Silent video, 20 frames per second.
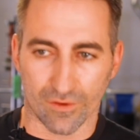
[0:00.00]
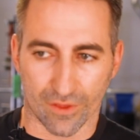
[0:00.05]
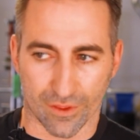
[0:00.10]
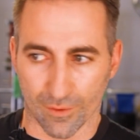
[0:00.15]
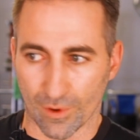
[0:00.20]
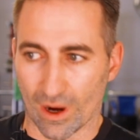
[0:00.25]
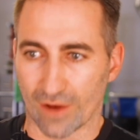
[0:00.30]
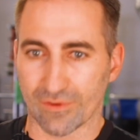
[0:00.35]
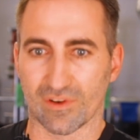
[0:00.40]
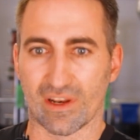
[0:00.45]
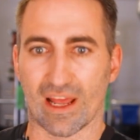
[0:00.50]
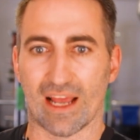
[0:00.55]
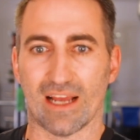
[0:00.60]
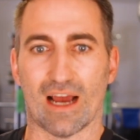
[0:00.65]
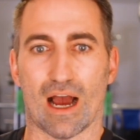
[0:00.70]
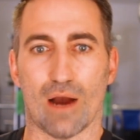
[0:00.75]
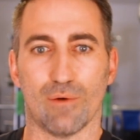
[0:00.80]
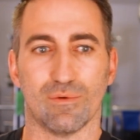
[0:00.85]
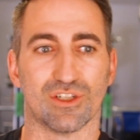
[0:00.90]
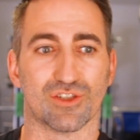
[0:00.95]
throughout the day.
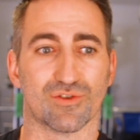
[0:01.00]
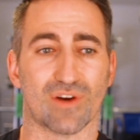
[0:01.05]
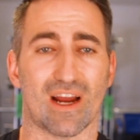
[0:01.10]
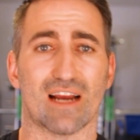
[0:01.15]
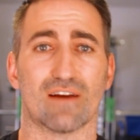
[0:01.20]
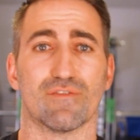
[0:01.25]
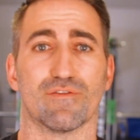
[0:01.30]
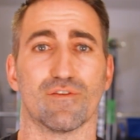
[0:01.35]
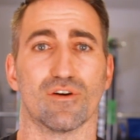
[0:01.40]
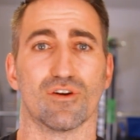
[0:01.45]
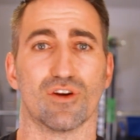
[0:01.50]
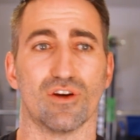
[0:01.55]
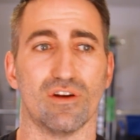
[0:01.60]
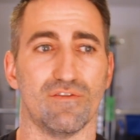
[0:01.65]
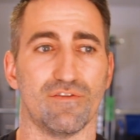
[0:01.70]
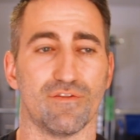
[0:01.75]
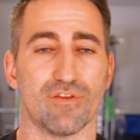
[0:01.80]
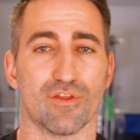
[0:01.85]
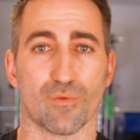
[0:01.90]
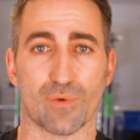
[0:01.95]
I would track for a
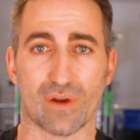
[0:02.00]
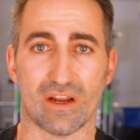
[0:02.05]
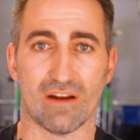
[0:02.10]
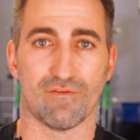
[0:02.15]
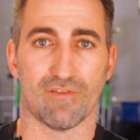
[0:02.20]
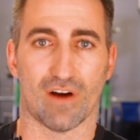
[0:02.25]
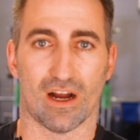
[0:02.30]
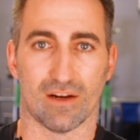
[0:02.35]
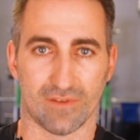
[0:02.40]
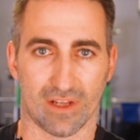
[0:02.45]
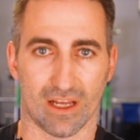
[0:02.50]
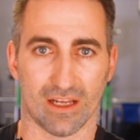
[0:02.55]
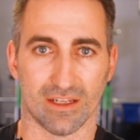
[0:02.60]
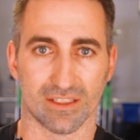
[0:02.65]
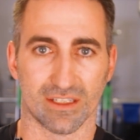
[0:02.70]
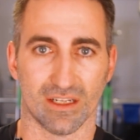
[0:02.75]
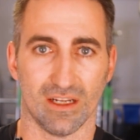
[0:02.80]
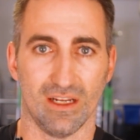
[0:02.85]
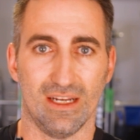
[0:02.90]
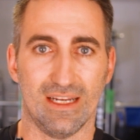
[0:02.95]
good 3 to 5
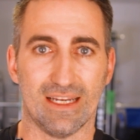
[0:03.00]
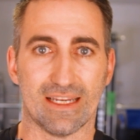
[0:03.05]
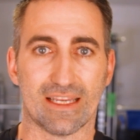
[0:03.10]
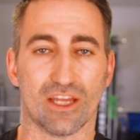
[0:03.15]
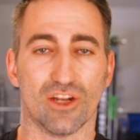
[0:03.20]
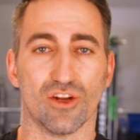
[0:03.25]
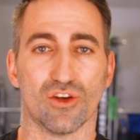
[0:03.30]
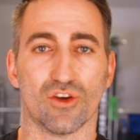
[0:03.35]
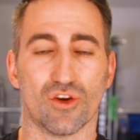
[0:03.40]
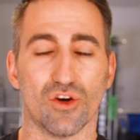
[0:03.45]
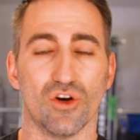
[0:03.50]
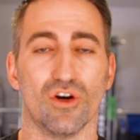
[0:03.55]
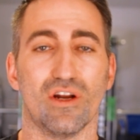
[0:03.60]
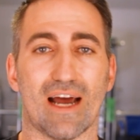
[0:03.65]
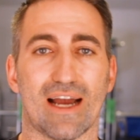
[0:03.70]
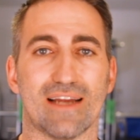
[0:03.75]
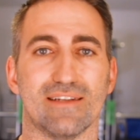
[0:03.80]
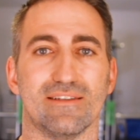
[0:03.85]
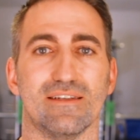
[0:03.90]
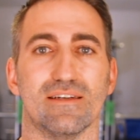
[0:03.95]
days. Get a good
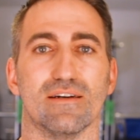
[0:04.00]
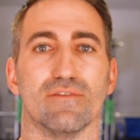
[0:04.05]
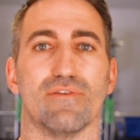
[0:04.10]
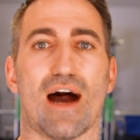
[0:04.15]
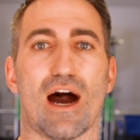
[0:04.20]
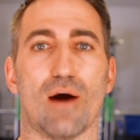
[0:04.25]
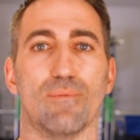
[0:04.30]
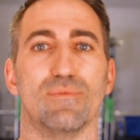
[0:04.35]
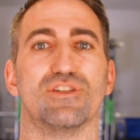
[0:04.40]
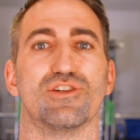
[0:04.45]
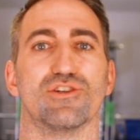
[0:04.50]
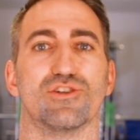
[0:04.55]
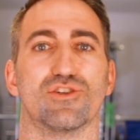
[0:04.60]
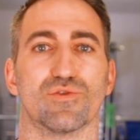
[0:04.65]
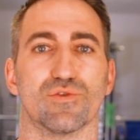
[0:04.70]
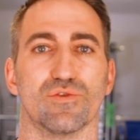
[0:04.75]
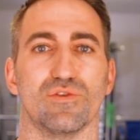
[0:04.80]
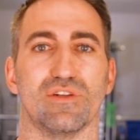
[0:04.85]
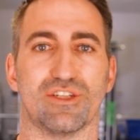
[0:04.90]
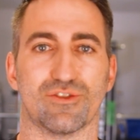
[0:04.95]
idea of how much you're
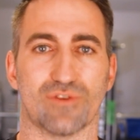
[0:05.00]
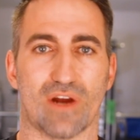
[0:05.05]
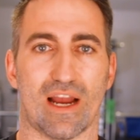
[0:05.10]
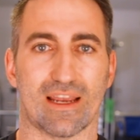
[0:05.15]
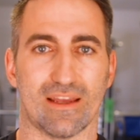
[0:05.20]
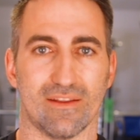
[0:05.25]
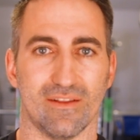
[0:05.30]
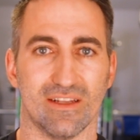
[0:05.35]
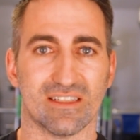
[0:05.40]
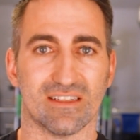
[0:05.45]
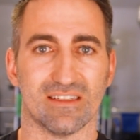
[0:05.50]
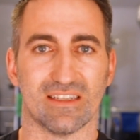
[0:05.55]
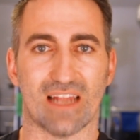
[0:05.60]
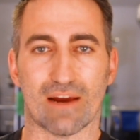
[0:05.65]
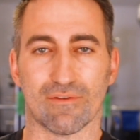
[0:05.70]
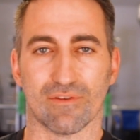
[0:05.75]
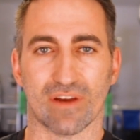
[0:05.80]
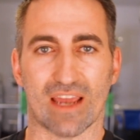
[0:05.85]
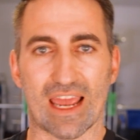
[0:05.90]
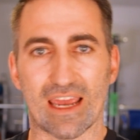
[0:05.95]
truly tracking. This is
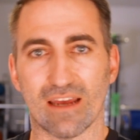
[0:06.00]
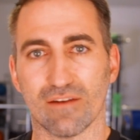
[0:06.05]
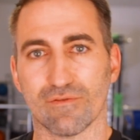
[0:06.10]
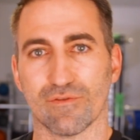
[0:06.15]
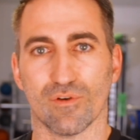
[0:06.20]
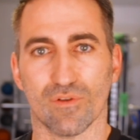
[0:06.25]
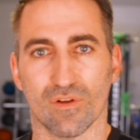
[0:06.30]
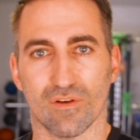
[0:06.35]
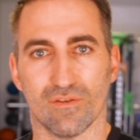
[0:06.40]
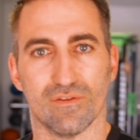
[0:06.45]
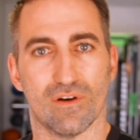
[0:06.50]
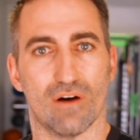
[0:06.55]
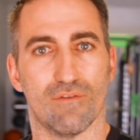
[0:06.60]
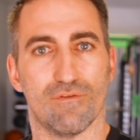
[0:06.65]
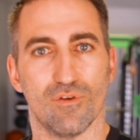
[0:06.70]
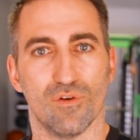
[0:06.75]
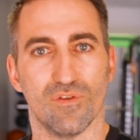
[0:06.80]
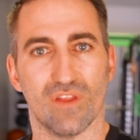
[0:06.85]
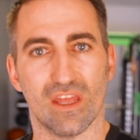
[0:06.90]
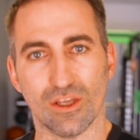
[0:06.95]
every handful of
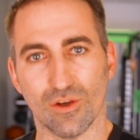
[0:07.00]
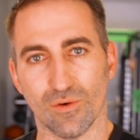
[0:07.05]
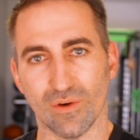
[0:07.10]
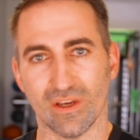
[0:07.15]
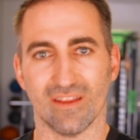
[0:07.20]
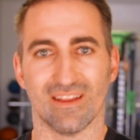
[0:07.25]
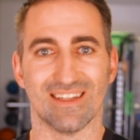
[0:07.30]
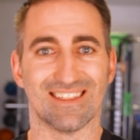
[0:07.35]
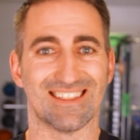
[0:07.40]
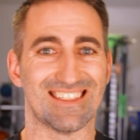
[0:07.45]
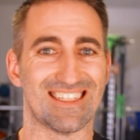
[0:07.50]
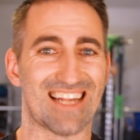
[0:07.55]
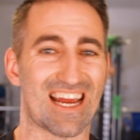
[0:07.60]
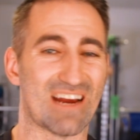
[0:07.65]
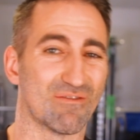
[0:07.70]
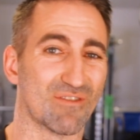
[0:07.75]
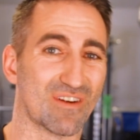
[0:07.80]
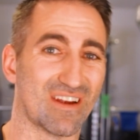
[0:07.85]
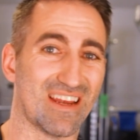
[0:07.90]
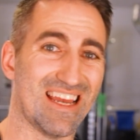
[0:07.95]
food that you eat. This is
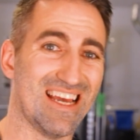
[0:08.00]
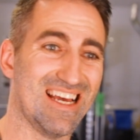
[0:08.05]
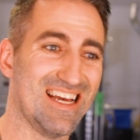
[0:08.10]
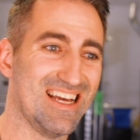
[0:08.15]
every